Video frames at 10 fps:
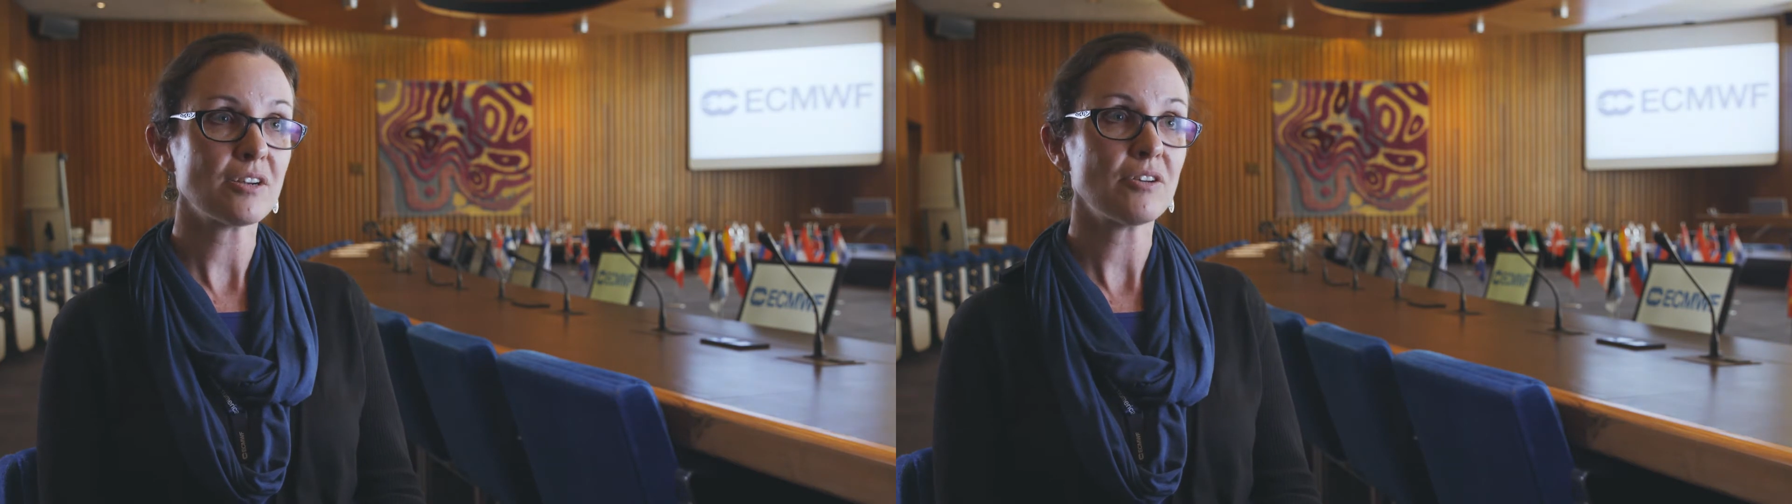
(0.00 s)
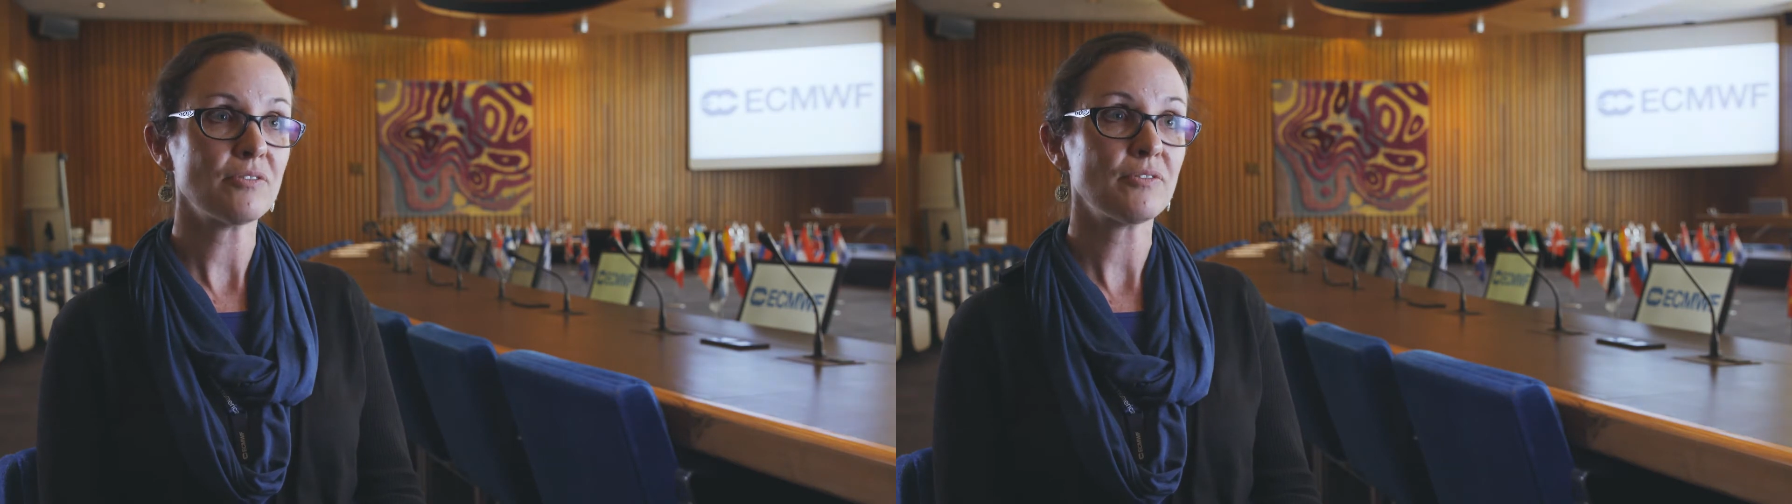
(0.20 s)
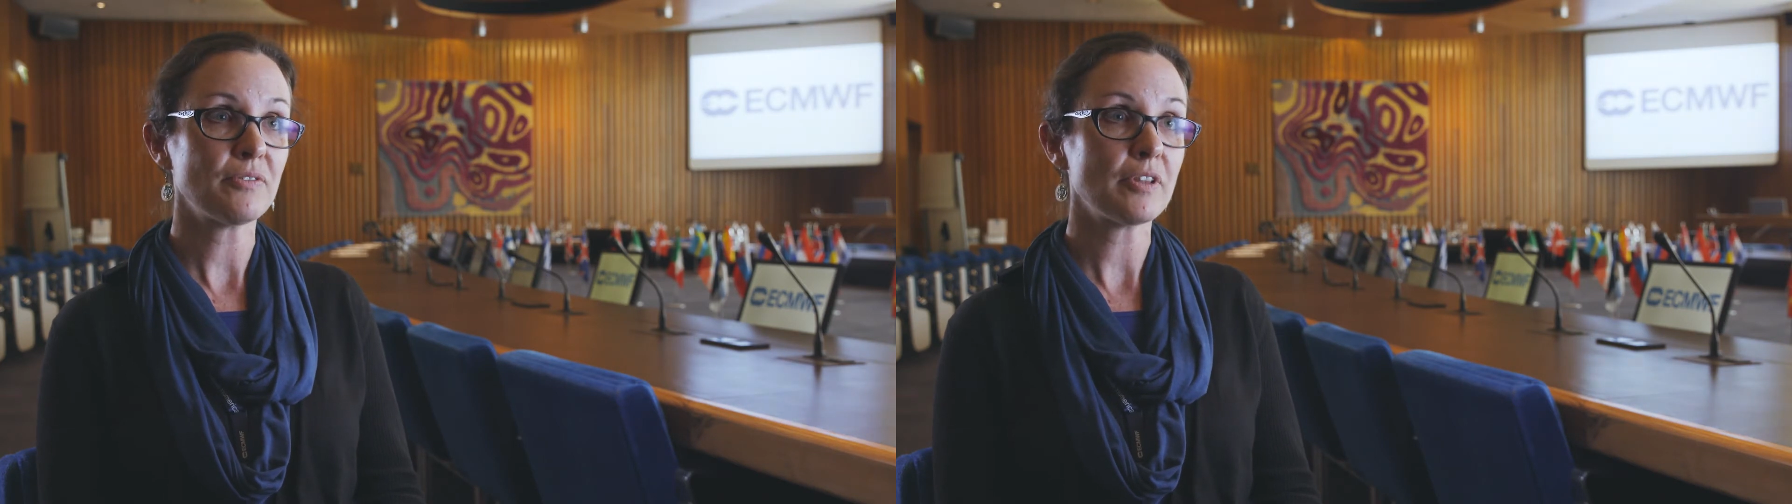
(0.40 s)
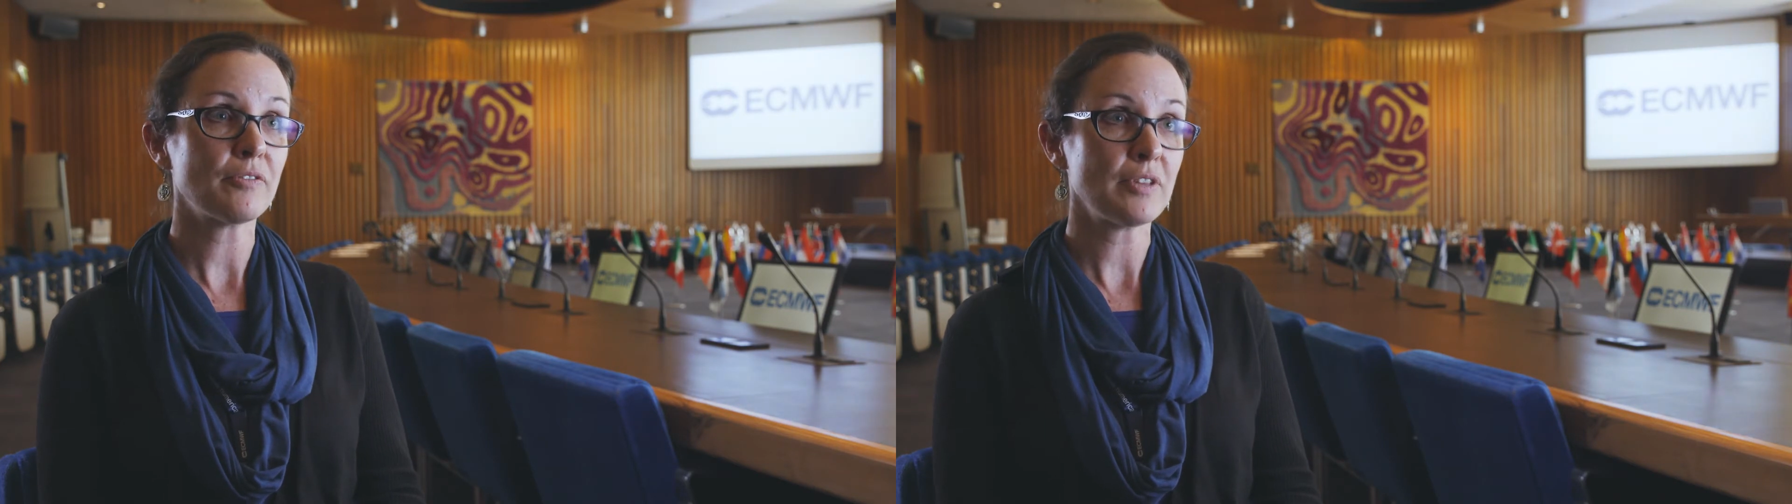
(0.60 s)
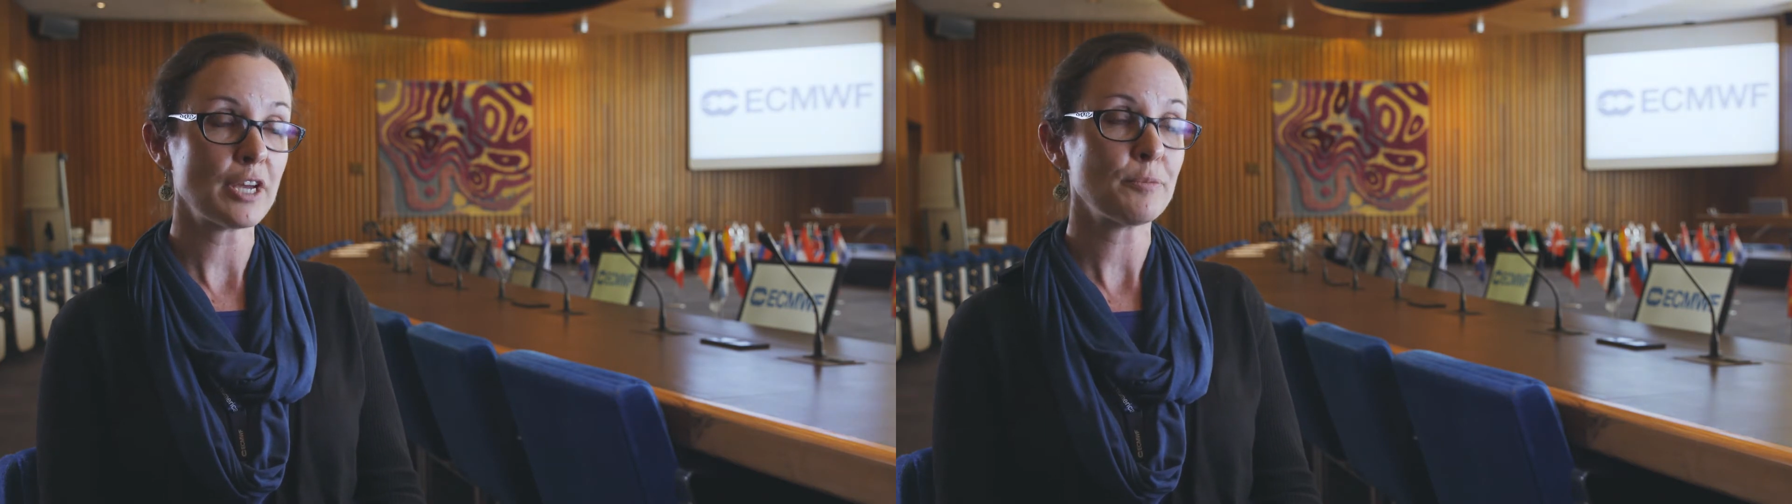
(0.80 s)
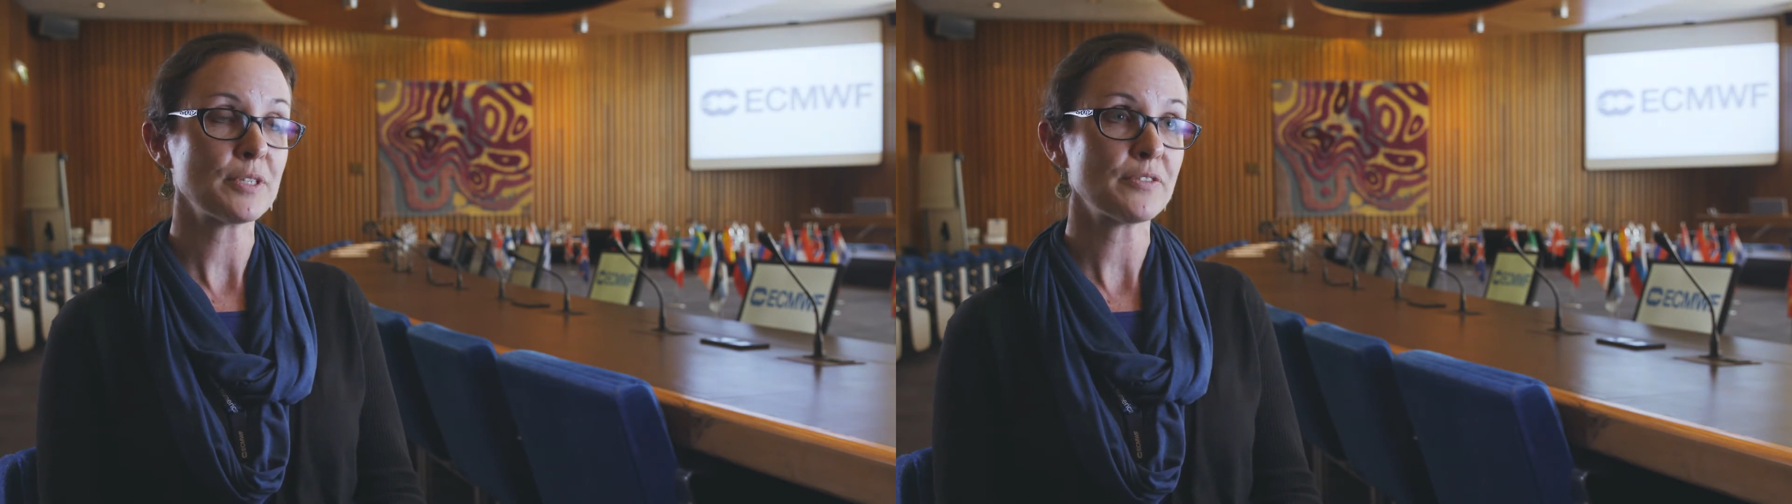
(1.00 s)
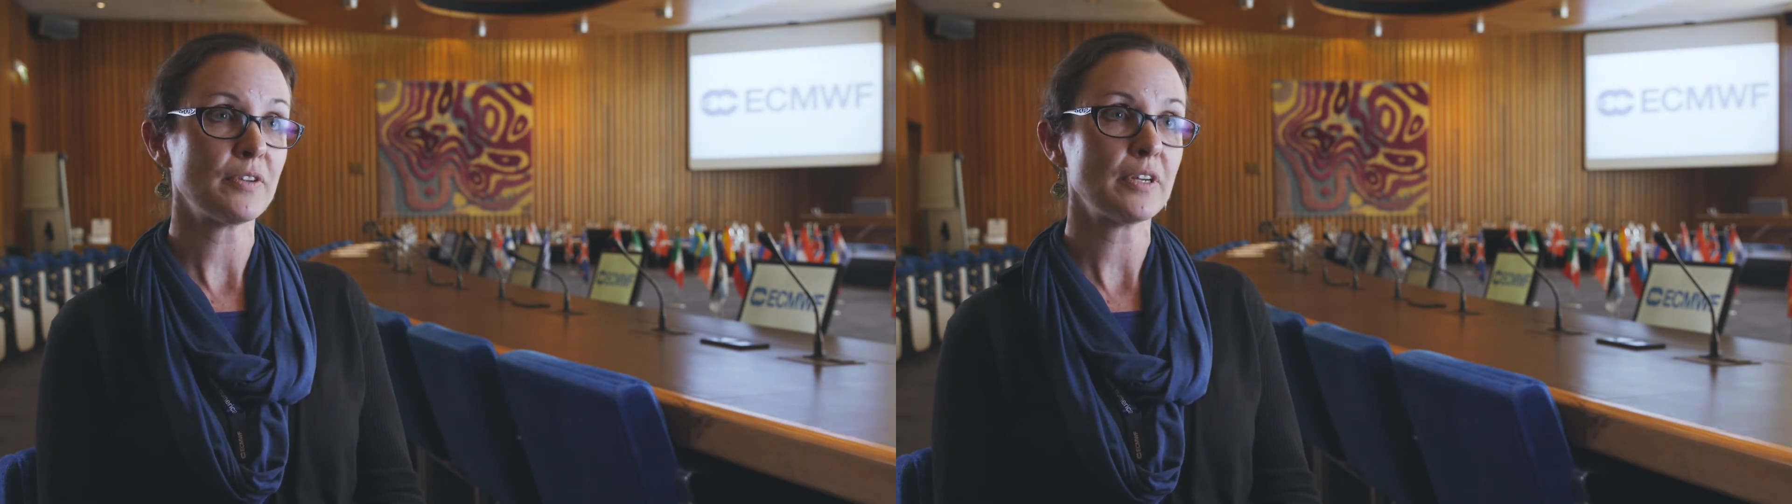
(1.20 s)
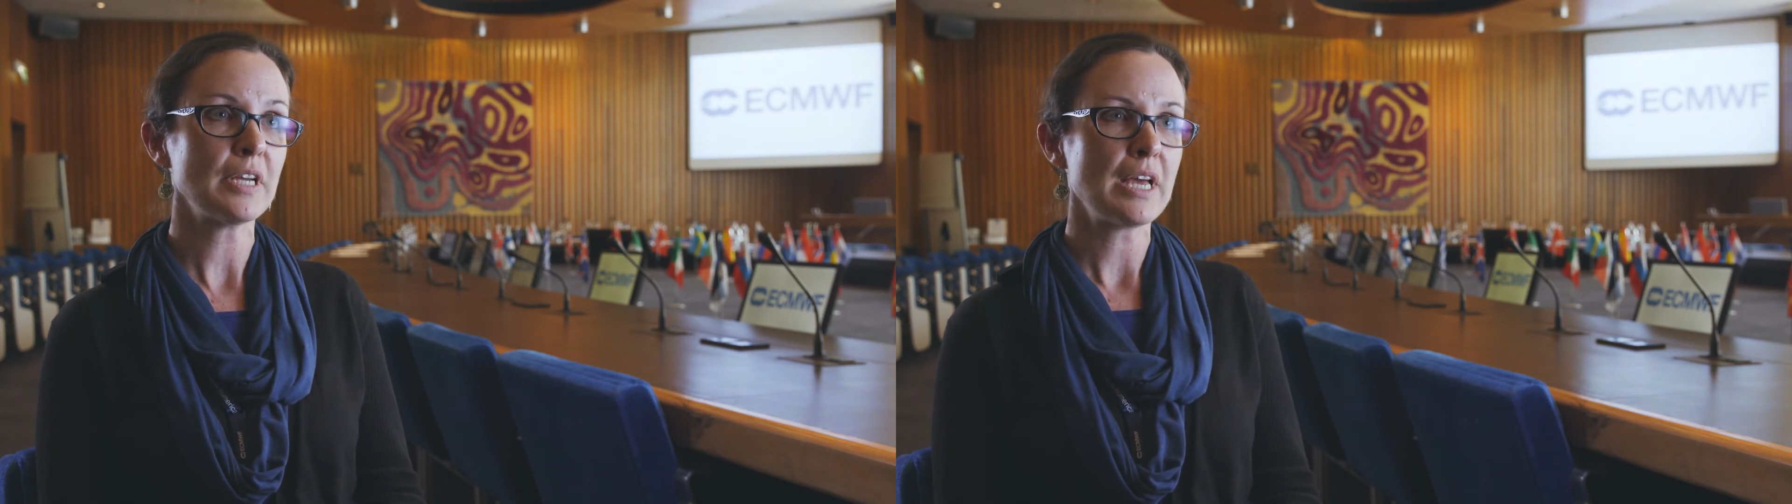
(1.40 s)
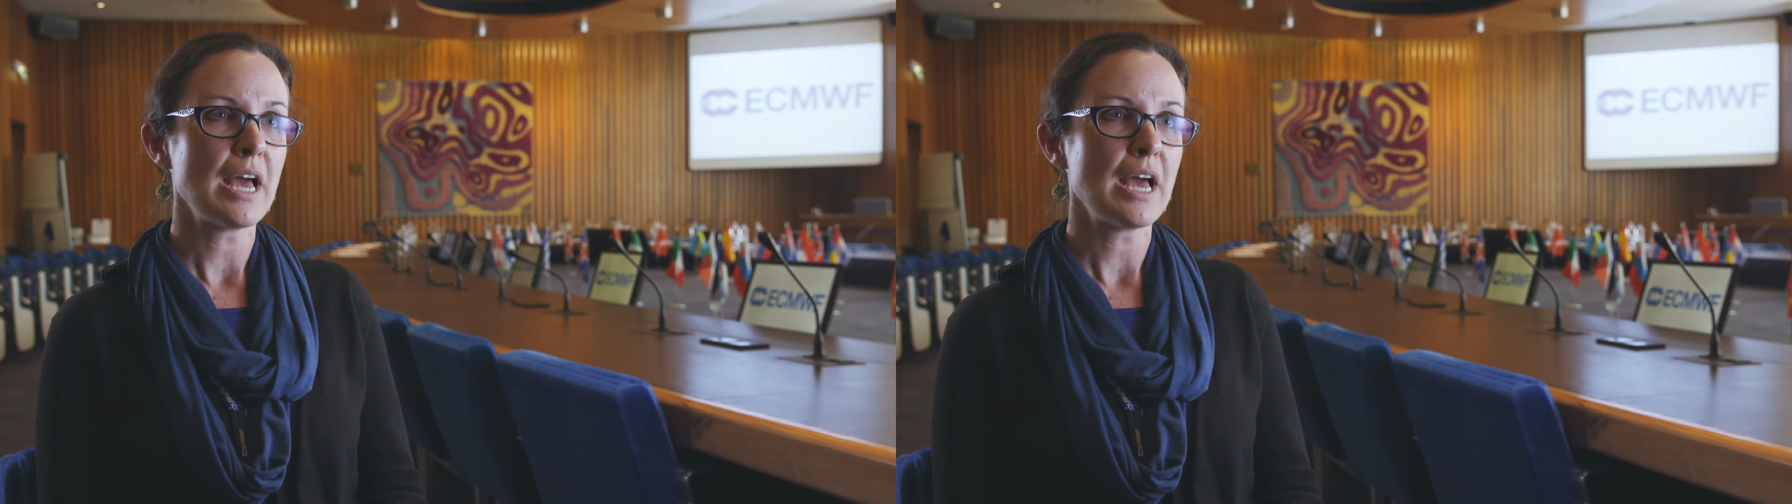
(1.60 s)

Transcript: of the atmosphere,